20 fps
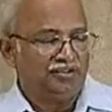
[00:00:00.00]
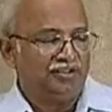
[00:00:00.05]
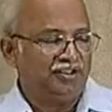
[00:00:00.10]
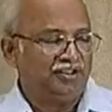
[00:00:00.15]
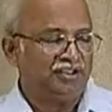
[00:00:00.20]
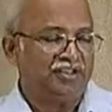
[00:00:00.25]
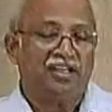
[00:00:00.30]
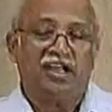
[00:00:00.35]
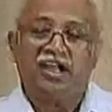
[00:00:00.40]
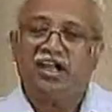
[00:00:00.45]

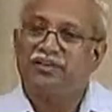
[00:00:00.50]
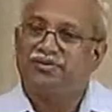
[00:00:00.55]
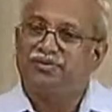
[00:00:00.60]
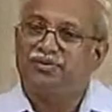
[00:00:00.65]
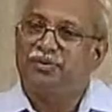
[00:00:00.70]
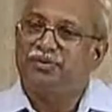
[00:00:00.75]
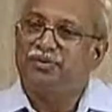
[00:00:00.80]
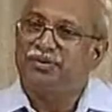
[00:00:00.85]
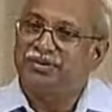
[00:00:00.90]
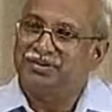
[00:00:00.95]
little higher
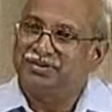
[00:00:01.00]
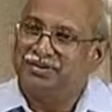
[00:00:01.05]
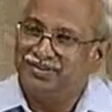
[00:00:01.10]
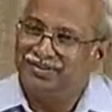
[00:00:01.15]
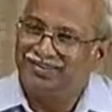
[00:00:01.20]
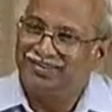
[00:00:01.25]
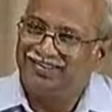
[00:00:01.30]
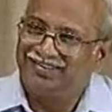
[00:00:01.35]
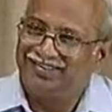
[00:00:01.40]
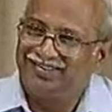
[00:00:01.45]
frequency.
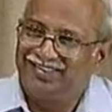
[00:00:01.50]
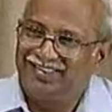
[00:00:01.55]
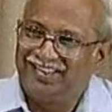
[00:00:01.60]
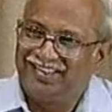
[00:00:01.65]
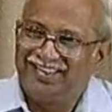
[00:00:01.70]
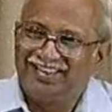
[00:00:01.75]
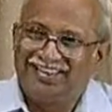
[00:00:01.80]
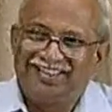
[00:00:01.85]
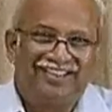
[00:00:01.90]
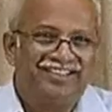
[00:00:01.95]

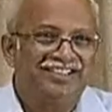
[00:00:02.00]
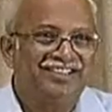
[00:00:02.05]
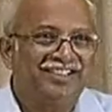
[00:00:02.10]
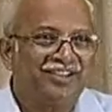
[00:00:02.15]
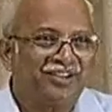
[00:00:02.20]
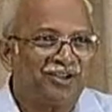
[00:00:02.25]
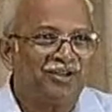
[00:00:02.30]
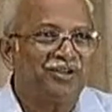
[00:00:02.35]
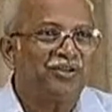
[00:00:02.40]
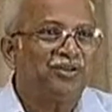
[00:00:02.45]
These are
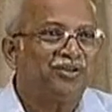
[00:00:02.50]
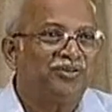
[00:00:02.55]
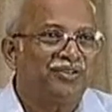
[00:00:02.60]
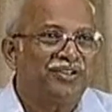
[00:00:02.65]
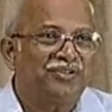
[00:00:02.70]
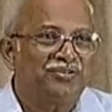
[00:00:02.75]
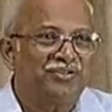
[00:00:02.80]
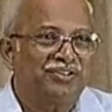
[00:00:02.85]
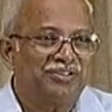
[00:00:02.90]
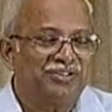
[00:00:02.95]
all low
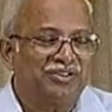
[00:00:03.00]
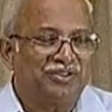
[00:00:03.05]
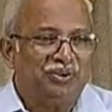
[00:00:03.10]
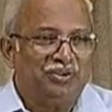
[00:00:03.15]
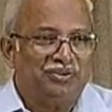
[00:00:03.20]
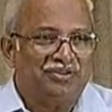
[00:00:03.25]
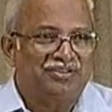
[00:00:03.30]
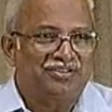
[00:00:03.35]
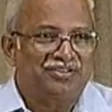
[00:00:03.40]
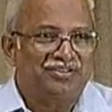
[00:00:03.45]
frequency
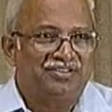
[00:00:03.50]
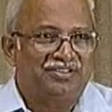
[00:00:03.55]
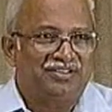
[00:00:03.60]
loads.